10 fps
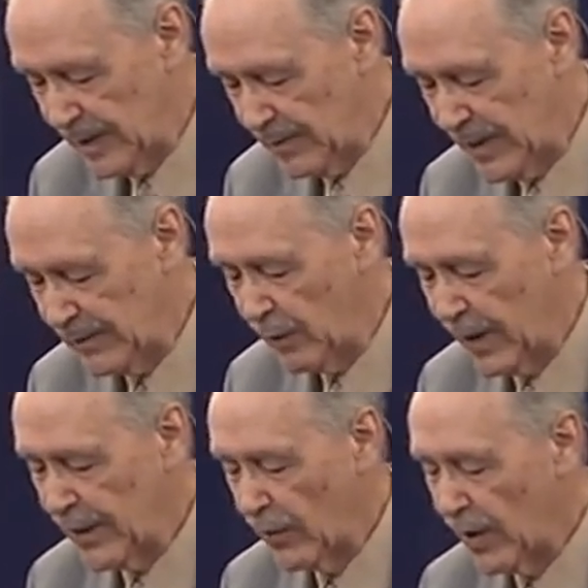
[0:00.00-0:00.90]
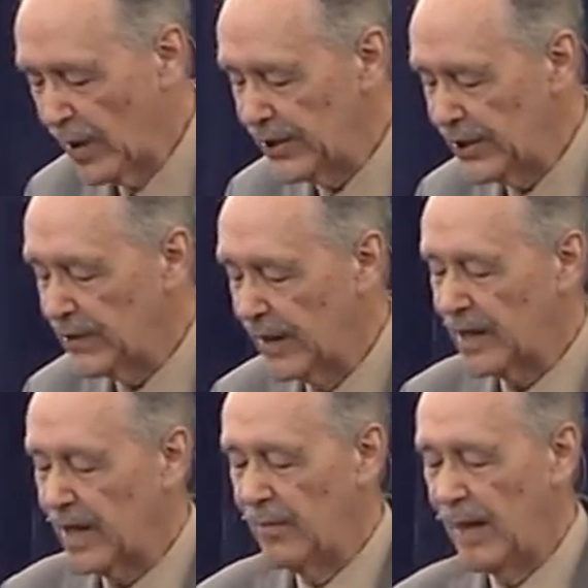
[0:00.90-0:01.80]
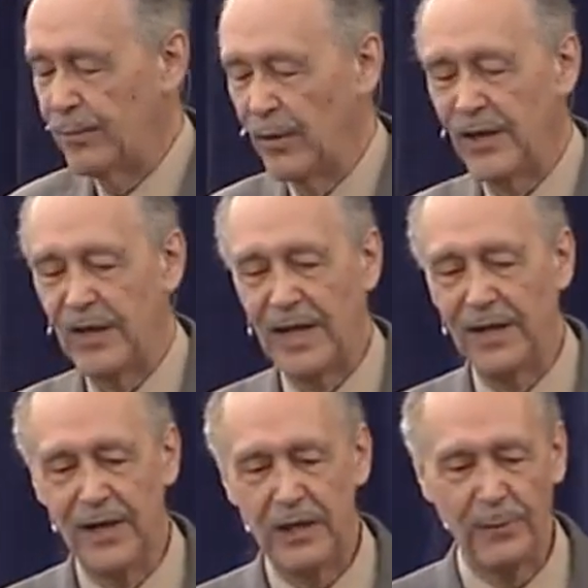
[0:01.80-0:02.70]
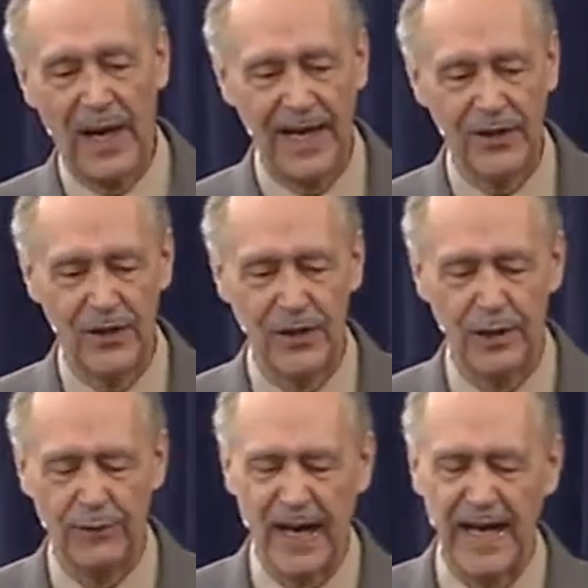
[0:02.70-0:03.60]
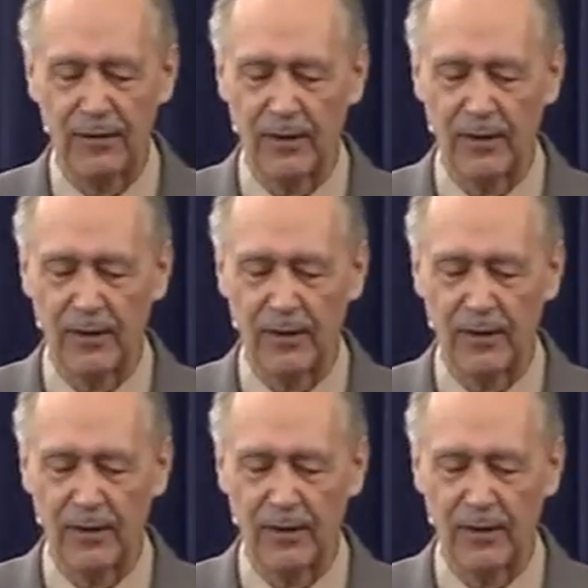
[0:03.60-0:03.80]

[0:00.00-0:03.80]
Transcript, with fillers: But one of the words that's going to come up with it in this passage is faith.